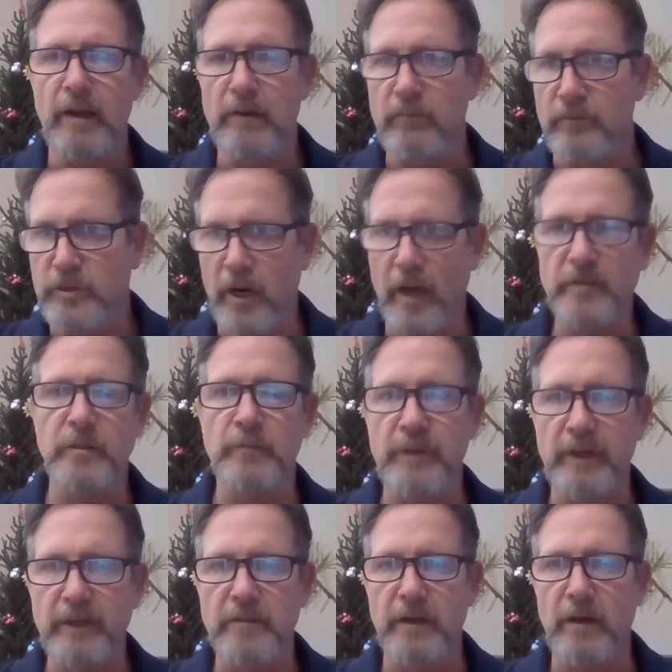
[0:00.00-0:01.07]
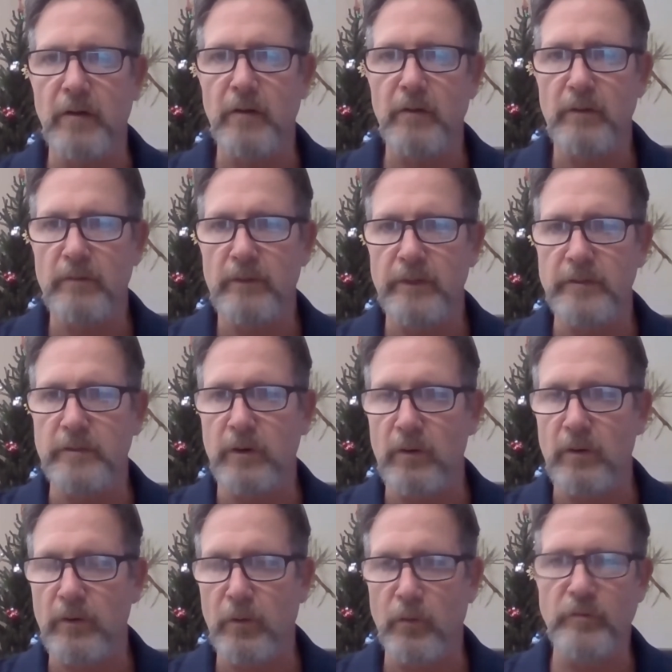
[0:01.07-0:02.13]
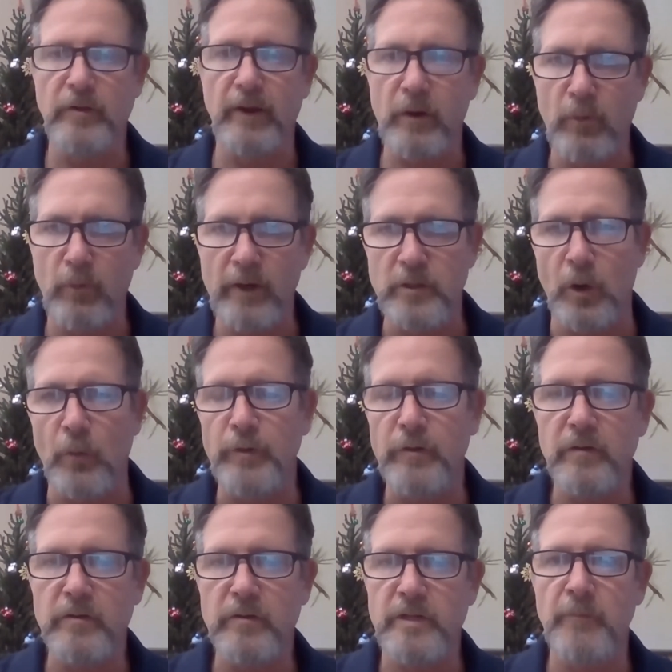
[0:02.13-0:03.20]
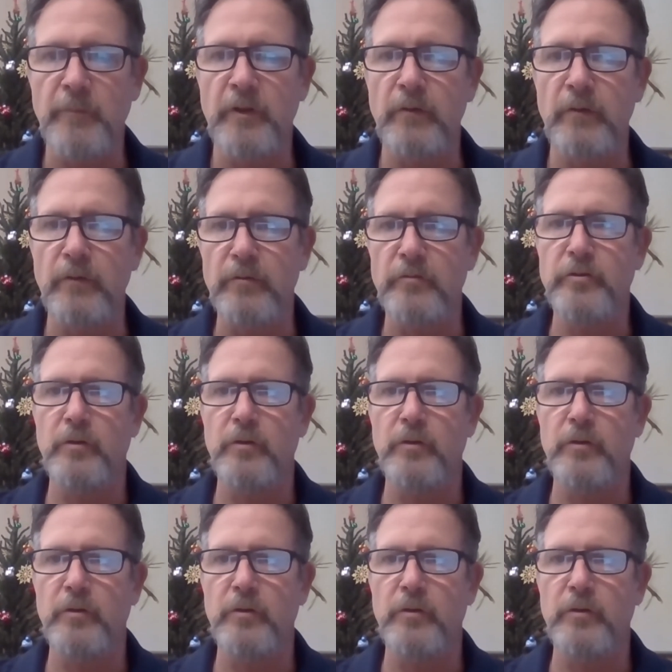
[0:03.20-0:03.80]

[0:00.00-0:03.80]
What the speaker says: jot some things down. These are your takeaways. I hope you did the same thing